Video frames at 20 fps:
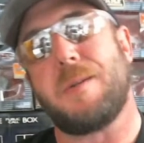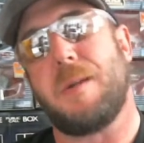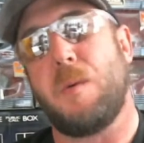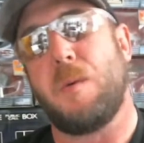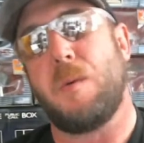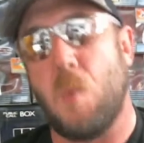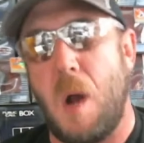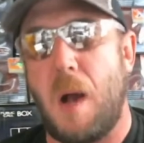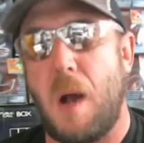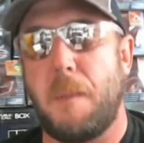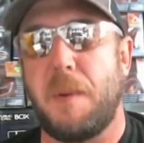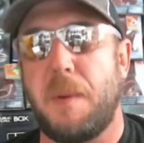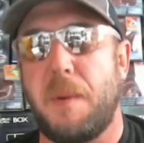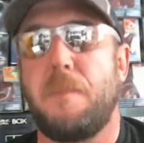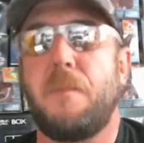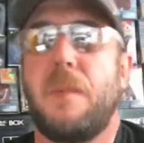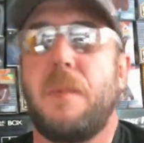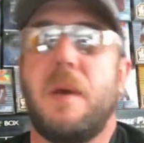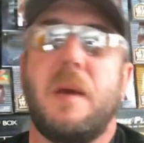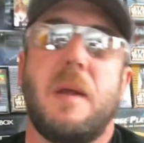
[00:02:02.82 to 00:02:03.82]

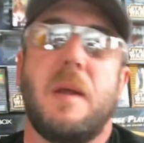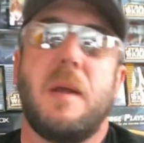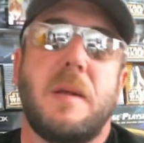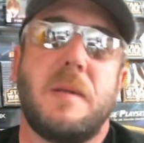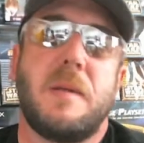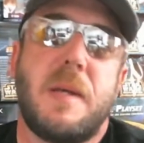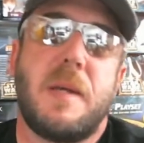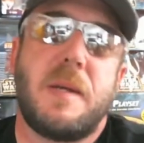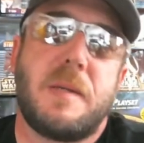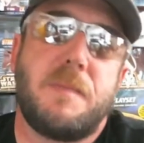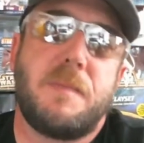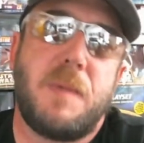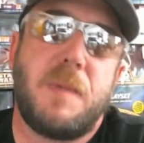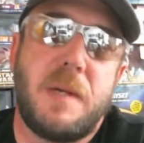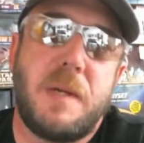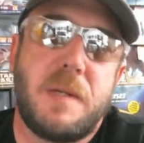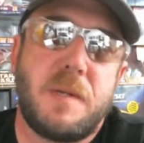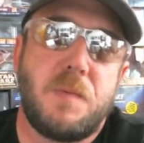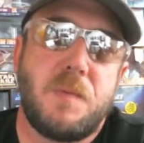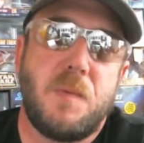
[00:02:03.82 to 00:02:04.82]
Robin, and it takes
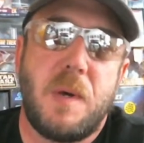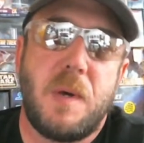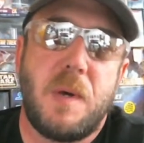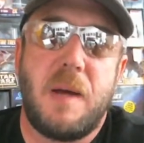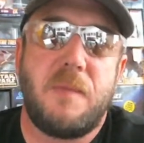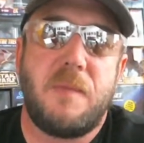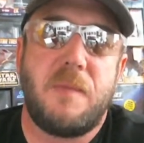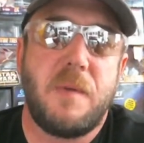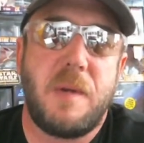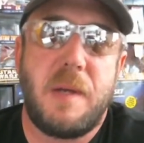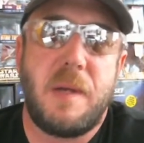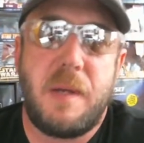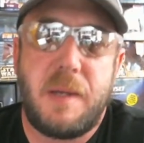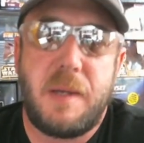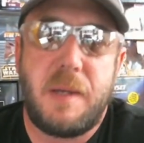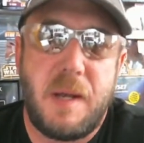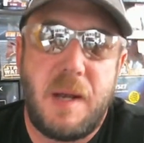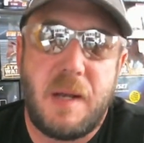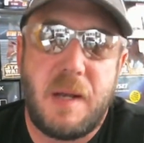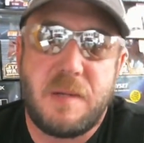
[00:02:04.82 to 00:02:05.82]
place right after he
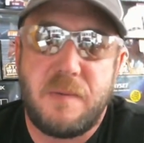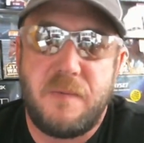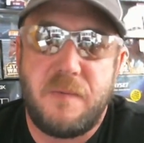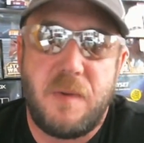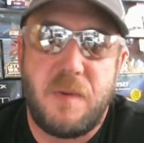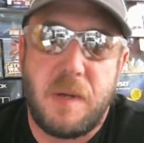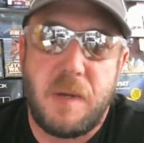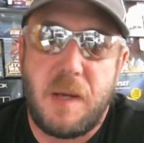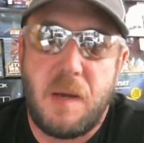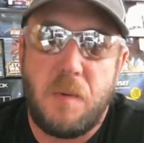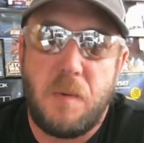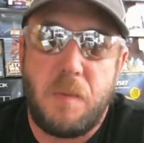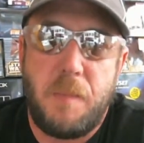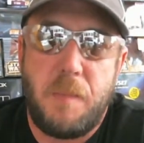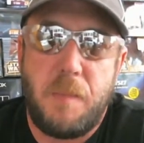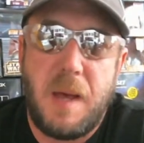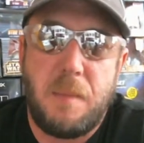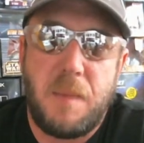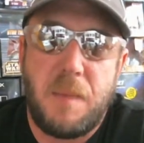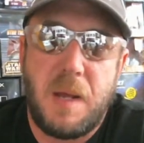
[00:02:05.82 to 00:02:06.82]
kind of has a falling out with
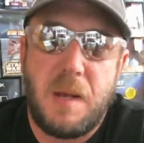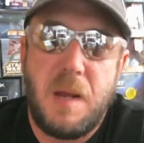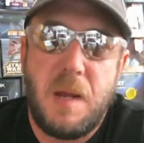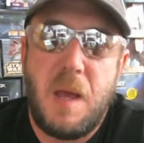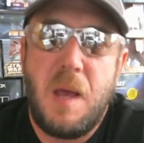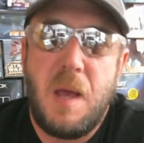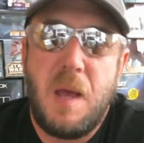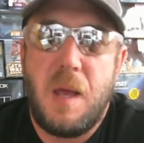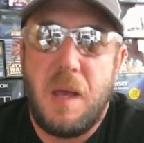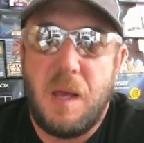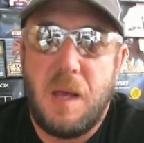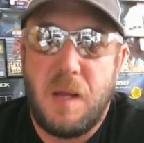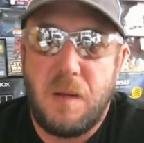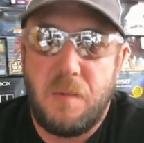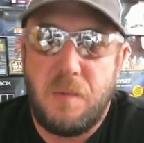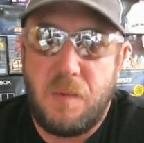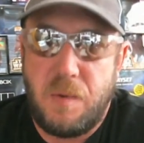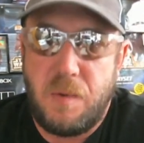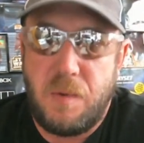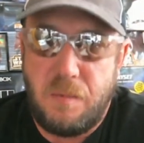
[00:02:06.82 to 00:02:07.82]
Batman.
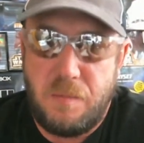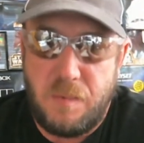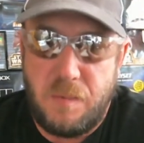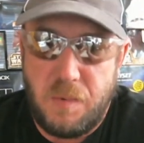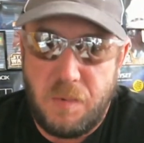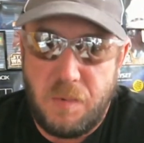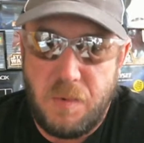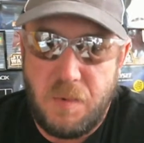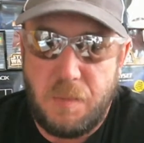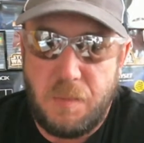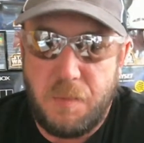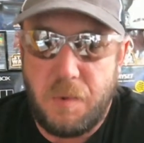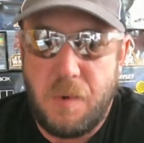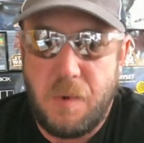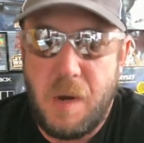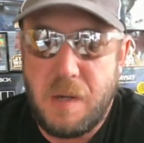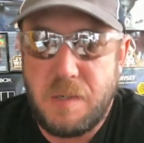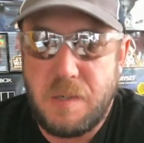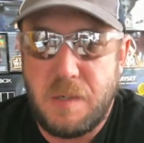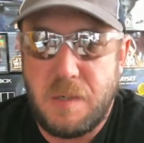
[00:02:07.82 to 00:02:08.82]
And through the
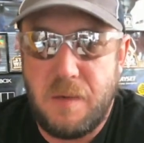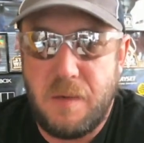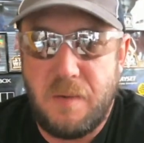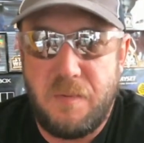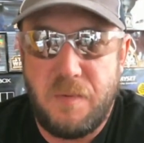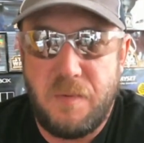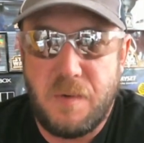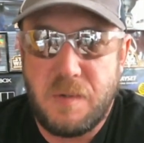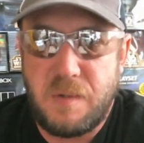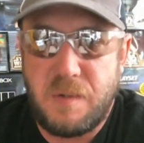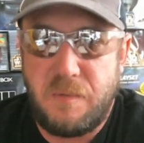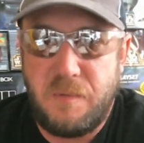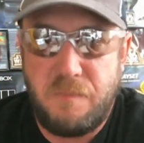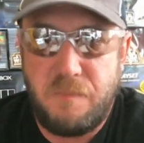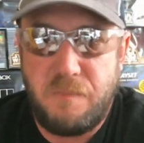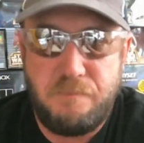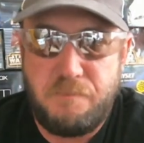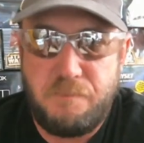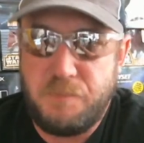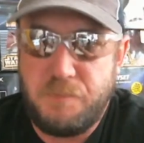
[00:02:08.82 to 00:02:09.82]
progression of the first
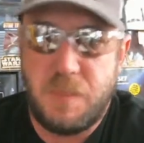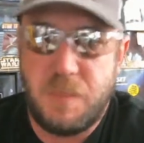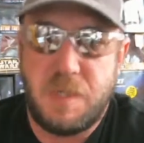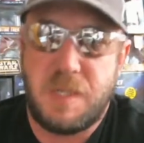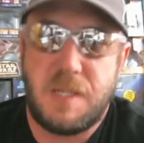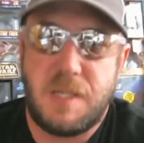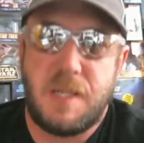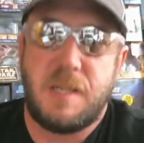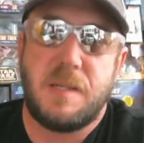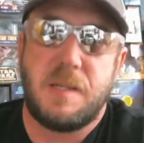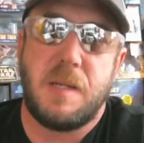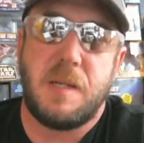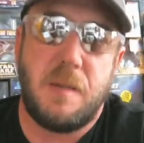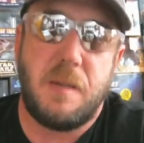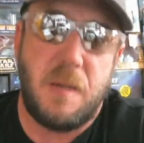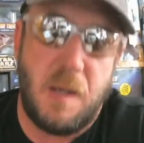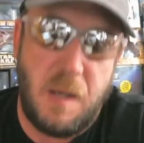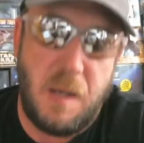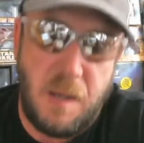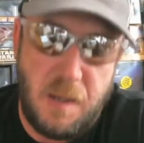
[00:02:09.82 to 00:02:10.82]

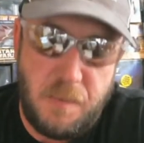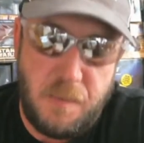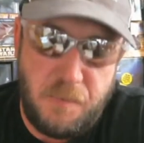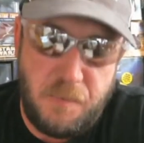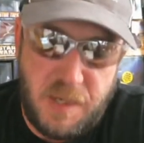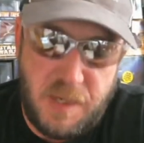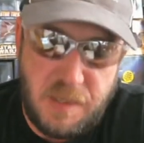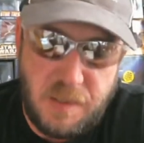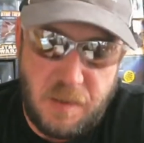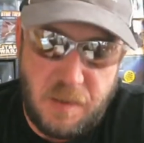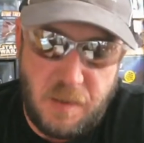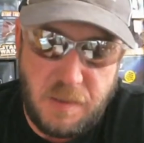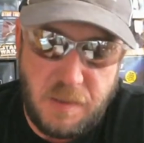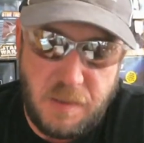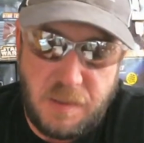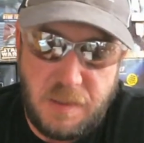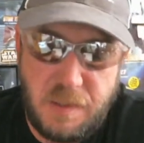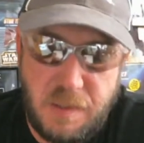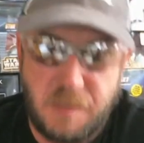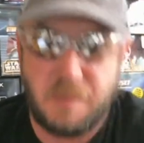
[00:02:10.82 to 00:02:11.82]
season, he starts
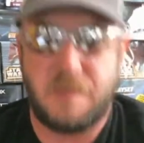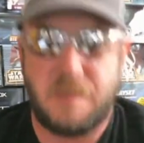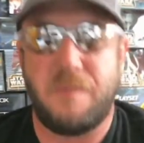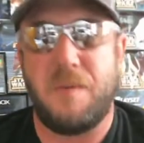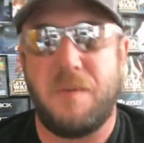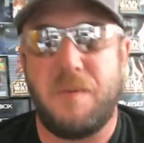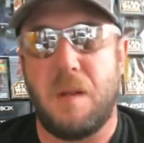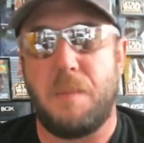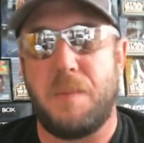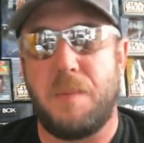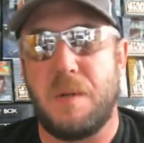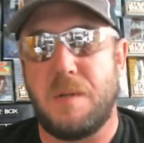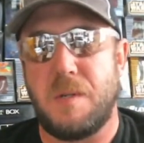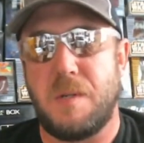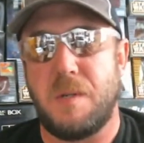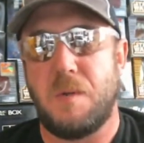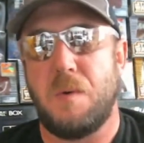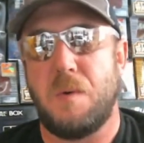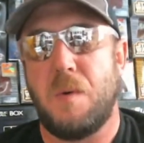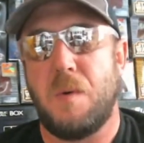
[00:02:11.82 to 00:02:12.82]
to develop
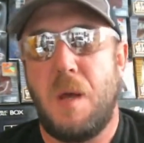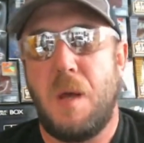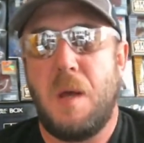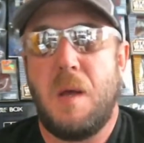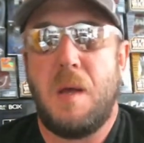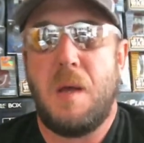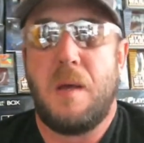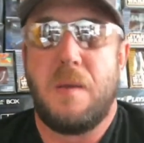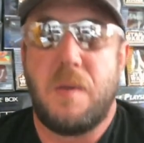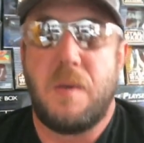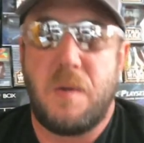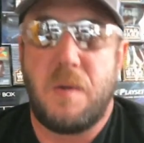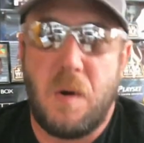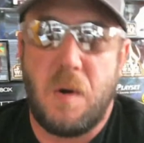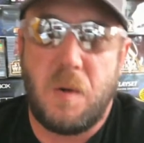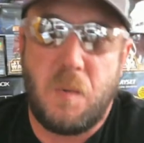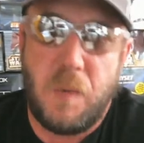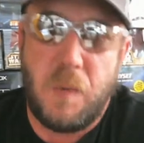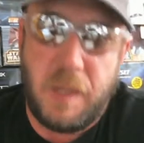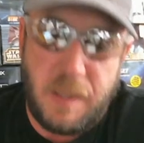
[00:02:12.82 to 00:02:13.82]
into the
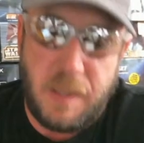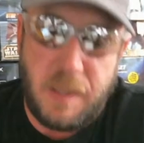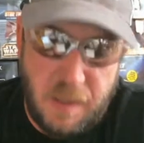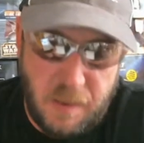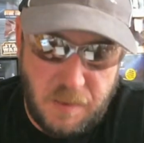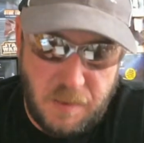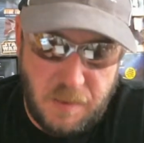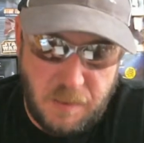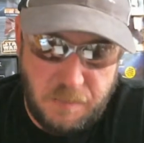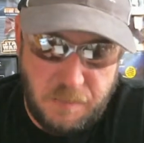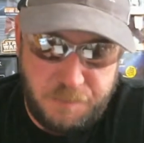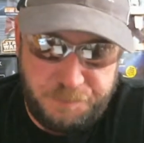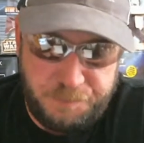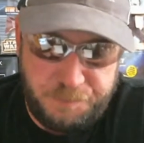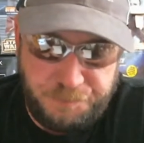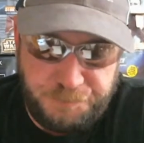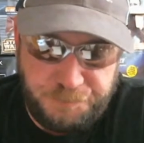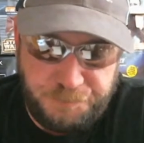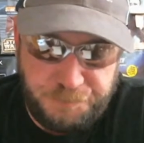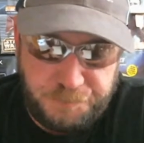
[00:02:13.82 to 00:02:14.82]
Darkwing character,
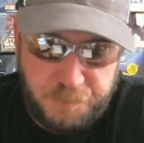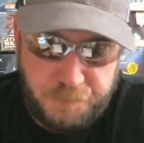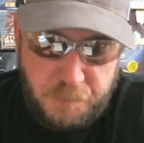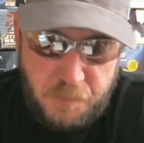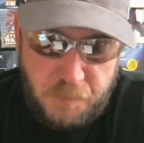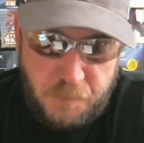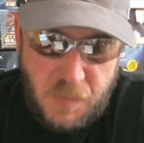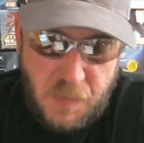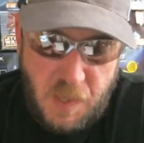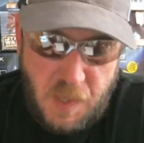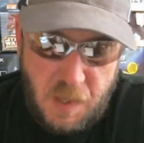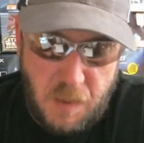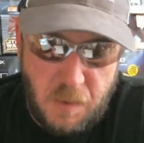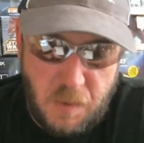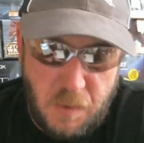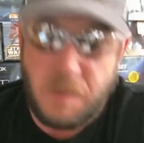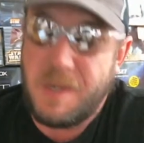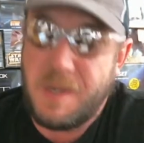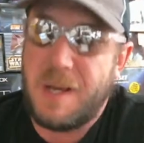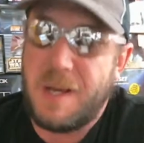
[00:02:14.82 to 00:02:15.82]

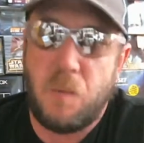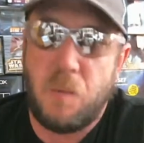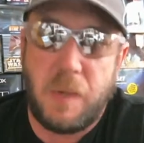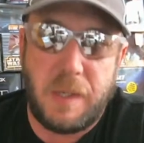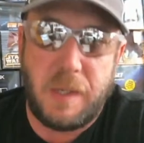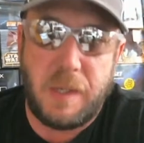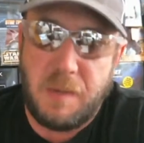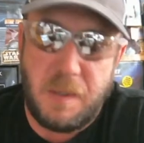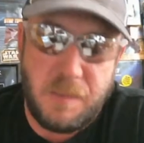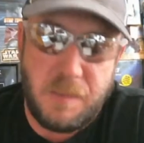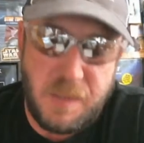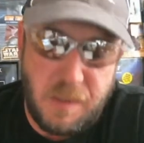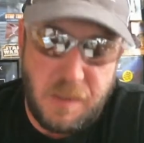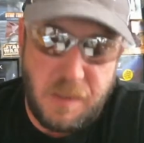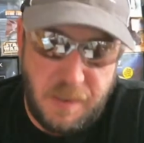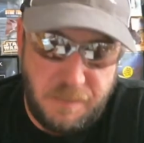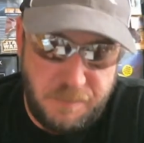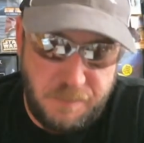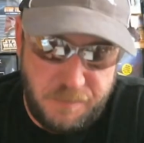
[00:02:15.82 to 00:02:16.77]
or Nightwing, I'm sorry.